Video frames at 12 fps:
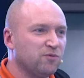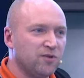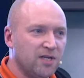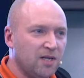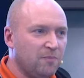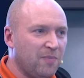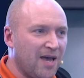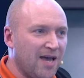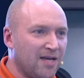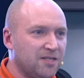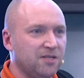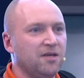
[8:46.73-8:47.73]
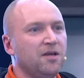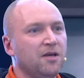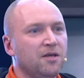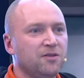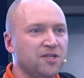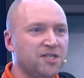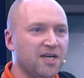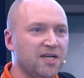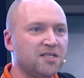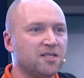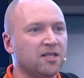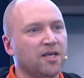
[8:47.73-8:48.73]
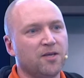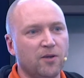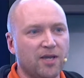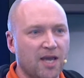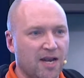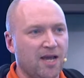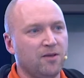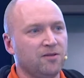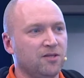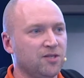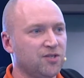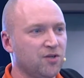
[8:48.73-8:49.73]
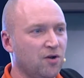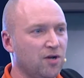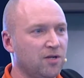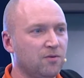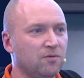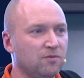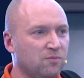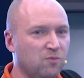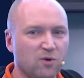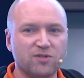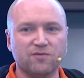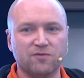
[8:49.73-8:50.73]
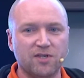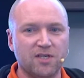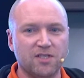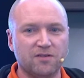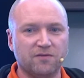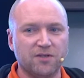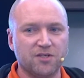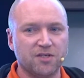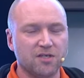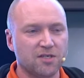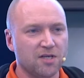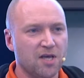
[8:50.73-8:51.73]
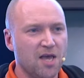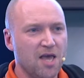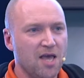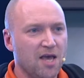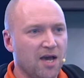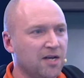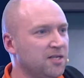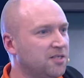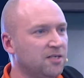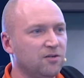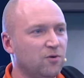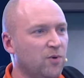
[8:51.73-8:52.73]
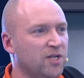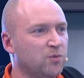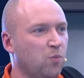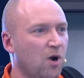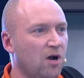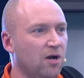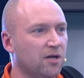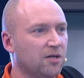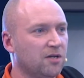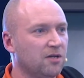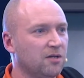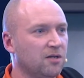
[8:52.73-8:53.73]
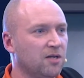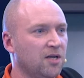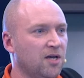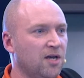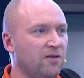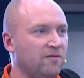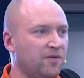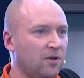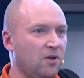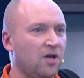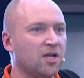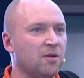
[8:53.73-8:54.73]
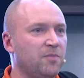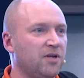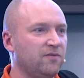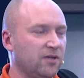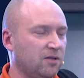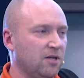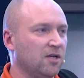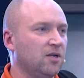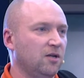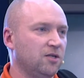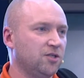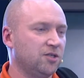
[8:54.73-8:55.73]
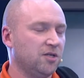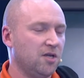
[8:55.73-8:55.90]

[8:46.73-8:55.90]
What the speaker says: really bad. The data that they could get out the other side wasn't really sufficient. And it didn't always work. It felt like a bit of a kludge.